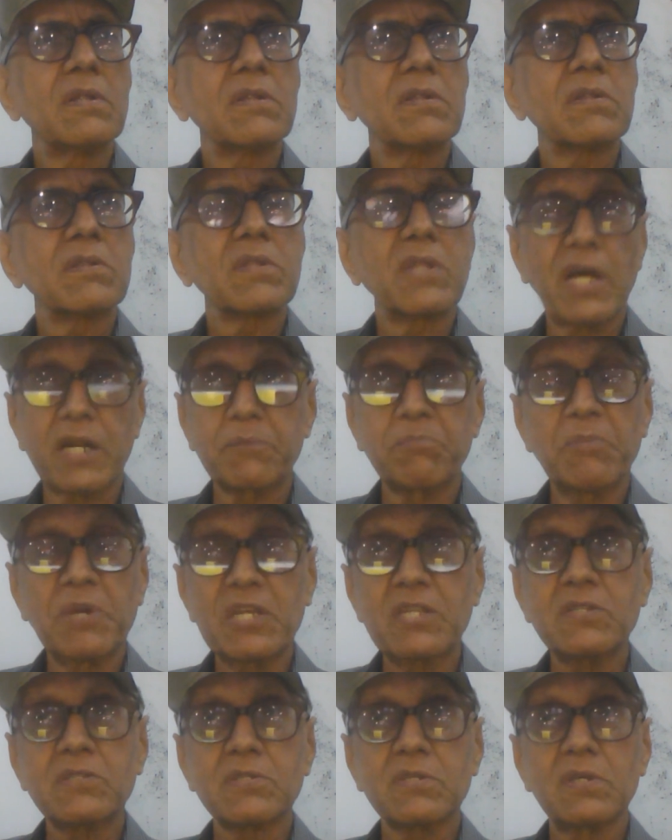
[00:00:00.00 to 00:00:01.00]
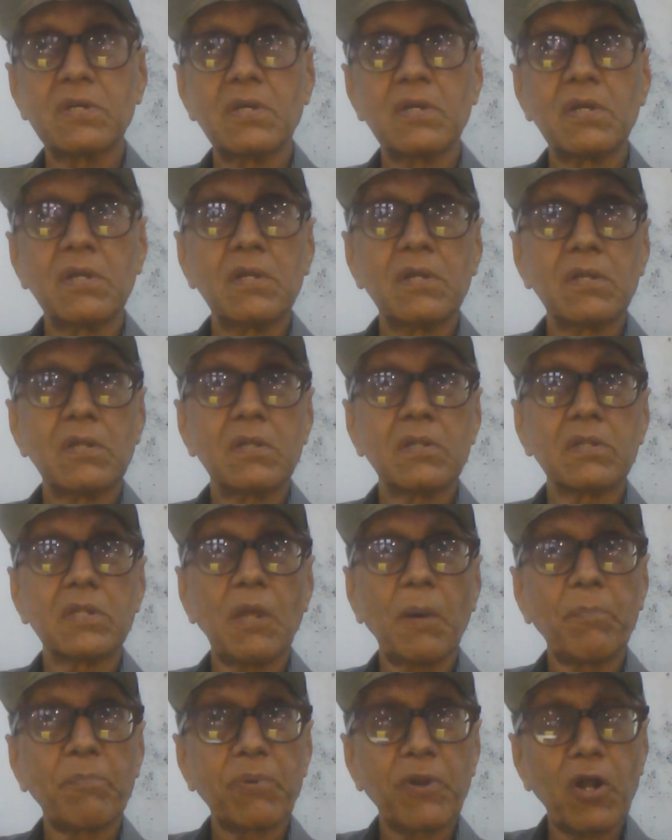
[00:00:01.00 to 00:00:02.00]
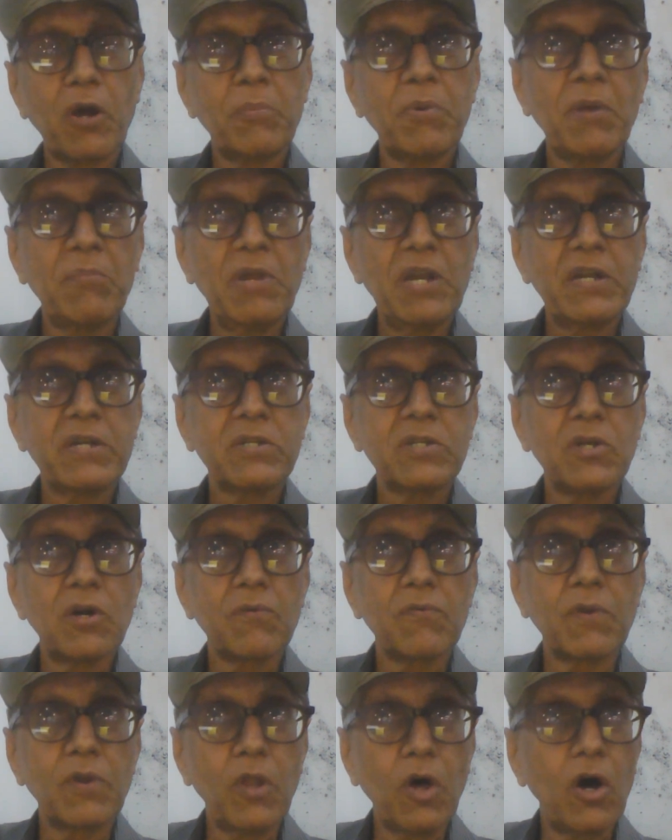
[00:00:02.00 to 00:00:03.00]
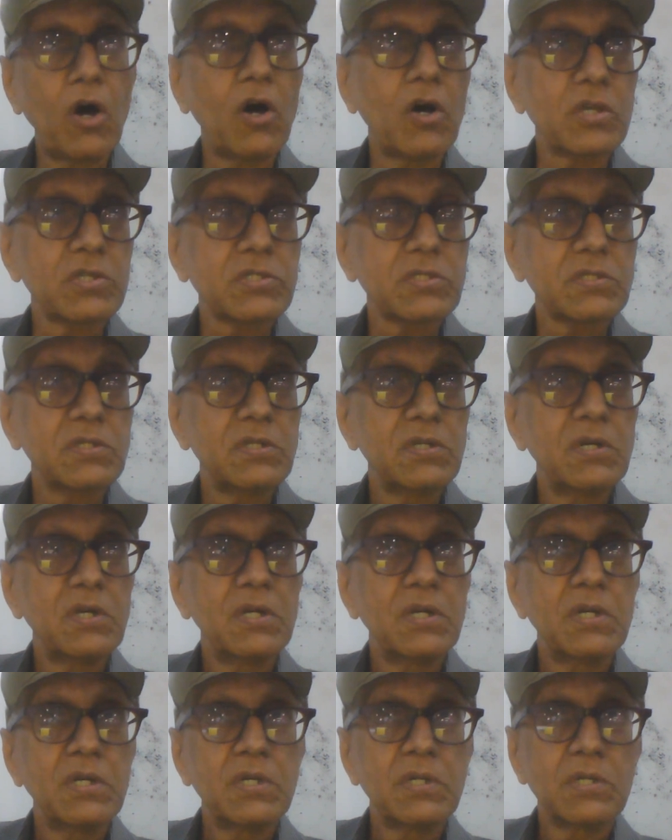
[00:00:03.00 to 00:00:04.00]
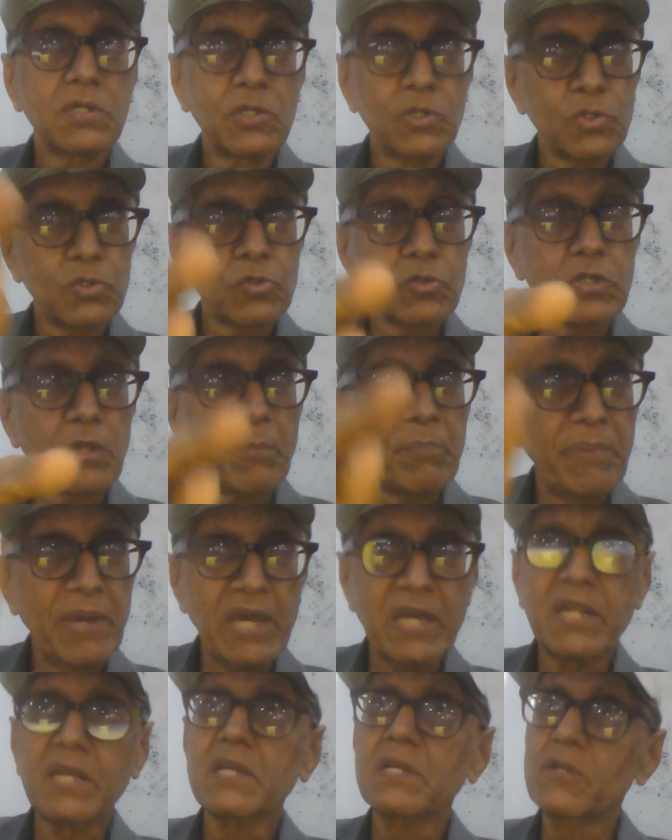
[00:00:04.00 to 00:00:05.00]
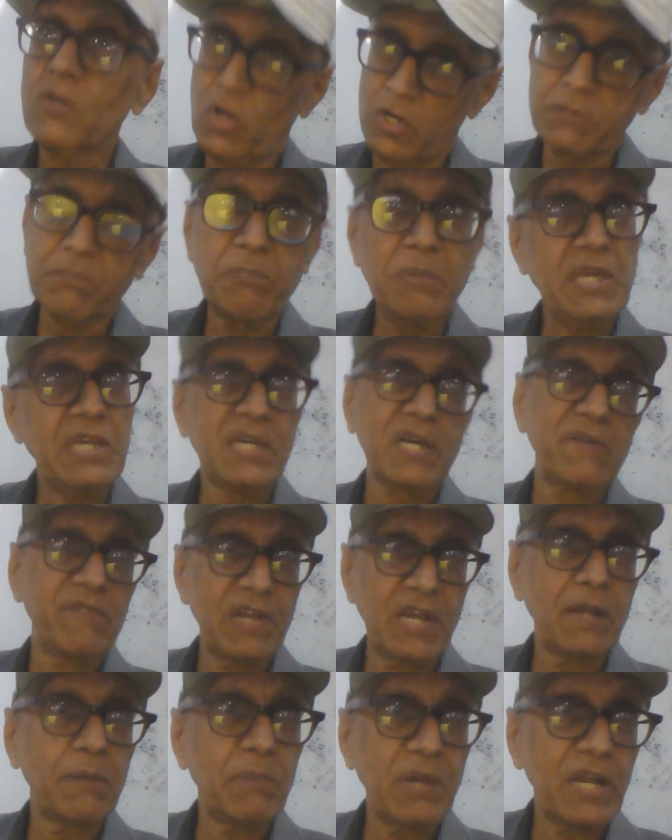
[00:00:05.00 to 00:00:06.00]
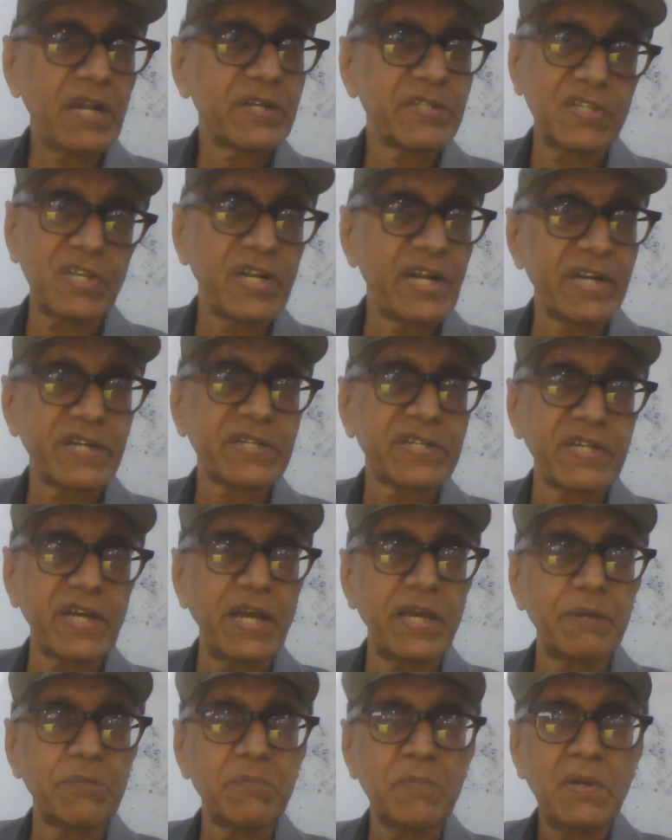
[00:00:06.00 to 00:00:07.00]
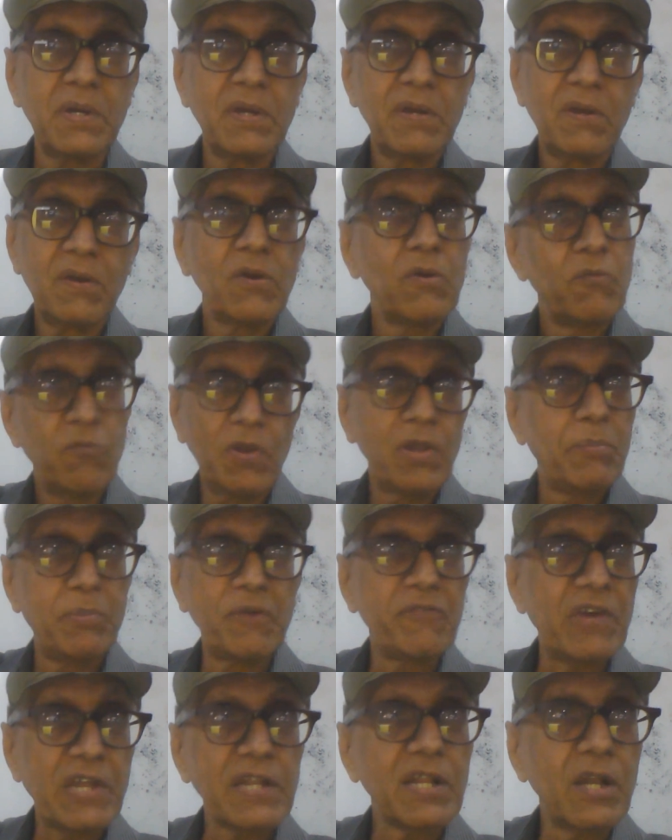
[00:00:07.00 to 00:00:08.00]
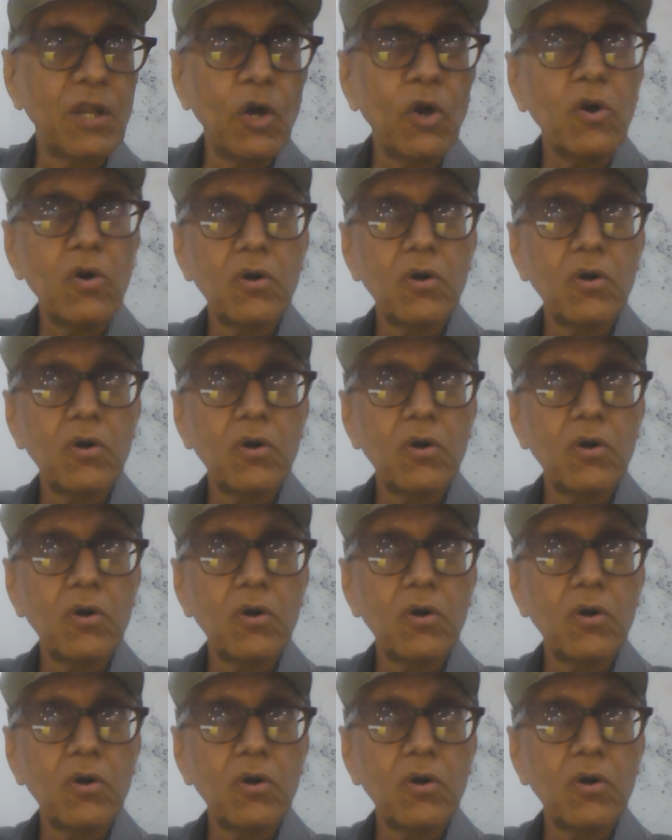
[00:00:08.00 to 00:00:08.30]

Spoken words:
That means the probability of loss due to the bearing not being available at the right time will be very low.